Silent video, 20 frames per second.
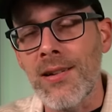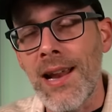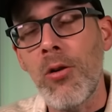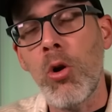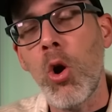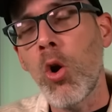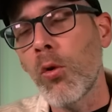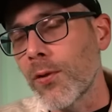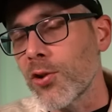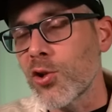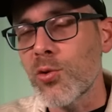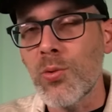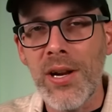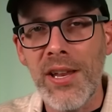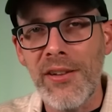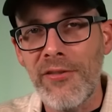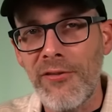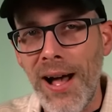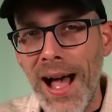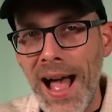Now, over
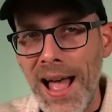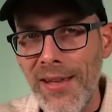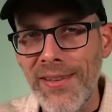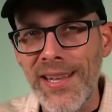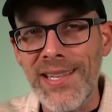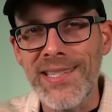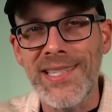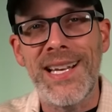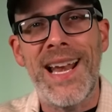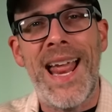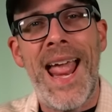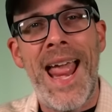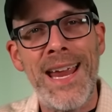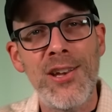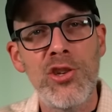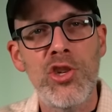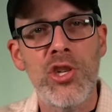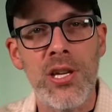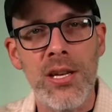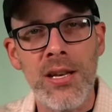25 isn't
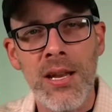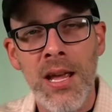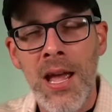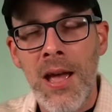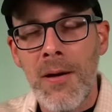ancient,